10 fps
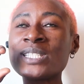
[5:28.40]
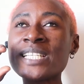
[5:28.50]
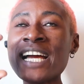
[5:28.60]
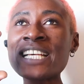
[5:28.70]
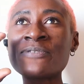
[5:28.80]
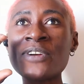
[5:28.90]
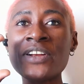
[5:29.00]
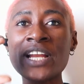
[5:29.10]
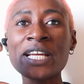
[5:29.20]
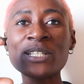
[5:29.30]
The guy is
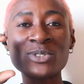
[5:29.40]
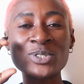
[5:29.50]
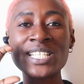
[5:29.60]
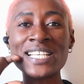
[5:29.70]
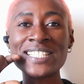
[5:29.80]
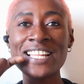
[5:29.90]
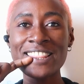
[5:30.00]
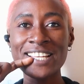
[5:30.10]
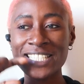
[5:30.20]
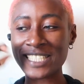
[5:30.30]
very, like, to the
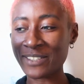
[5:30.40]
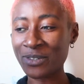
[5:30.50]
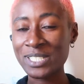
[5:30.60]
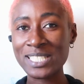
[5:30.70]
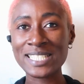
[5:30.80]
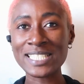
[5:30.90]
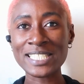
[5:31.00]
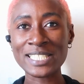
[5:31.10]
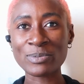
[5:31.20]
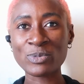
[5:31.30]
extent that there was a scene
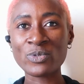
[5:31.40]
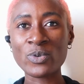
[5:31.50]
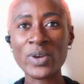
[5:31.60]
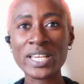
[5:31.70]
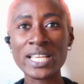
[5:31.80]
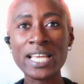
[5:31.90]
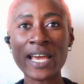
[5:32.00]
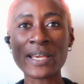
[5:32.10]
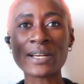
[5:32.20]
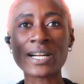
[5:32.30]
in the movie where the
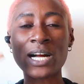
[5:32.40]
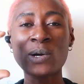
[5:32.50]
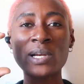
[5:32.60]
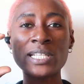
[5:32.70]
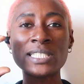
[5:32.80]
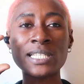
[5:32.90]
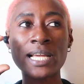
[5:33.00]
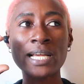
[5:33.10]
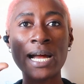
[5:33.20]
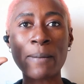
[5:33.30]
guy calculated
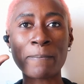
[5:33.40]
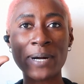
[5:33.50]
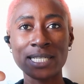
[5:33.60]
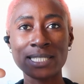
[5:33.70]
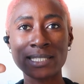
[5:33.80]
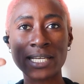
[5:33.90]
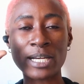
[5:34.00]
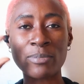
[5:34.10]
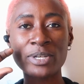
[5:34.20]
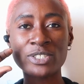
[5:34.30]
like our pads, like
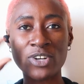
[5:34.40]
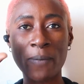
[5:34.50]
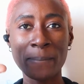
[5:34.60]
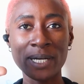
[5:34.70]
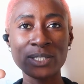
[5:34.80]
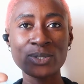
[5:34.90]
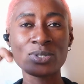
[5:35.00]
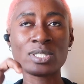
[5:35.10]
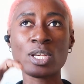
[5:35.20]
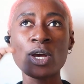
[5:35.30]
our menstrual pads, to
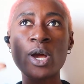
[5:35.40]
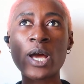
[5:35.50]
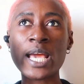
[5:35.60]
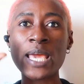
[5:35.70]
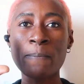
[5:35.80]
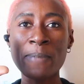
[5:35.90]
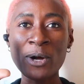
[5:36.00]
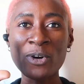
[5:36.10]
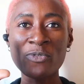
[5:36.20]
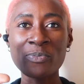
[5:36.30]
say a
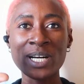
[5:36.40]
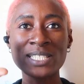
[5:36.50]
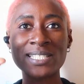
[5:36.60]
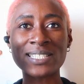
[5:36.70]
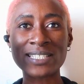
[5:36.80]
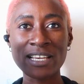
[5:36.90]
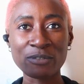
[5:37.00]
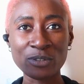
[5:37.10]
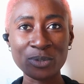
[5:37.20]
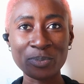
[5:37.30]
pack of pads is
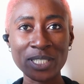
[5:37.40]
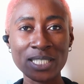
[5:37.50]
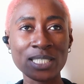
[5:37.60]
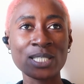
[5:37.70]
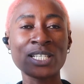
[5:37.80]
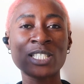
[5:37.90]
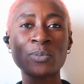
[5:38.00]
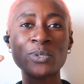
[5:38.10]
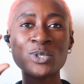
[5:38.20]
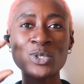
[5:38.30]
7 pieces, you're
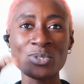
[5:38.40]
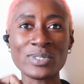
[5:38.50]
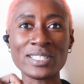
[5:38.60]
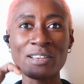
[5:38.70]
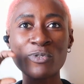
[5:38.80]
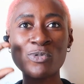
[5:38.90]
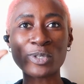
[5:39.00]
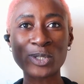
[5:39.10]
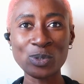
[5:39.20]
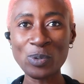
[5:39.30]
supposed to use 7
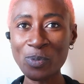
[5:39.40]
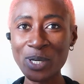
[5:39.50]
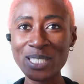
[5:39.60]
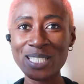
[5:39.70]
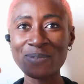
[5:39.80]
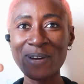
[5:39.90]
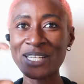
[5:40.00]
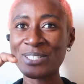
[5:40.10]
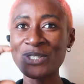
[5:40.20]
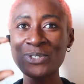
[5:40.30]
for 2 months, why
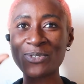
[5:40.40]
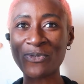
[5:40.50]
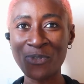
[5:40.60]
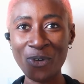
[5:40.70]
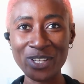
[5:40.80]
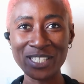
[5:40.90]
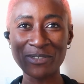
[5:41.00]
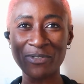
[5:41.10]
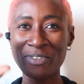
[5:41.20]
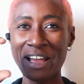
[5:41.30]
did you use 4 instead
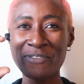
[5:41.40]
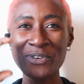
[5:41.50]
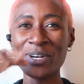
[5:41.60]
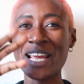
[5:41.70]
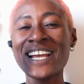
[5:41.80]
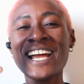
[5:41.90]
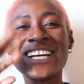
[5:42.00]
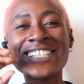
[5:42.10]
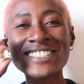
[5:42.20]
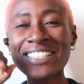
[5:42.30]
of 5? You know, like
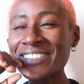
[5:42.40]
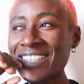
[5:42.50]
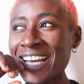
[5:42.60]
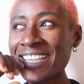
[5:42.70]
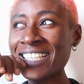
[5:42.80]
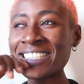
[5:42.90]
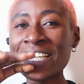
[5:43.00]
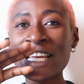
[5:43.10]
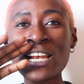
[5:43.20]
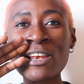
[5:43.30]
stuff like that,
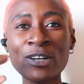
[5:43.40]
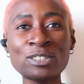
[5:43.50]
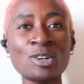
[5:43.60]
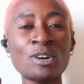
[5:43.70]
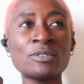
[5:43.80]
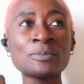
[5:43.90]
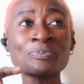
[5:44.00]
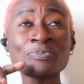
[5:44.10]
like a lot of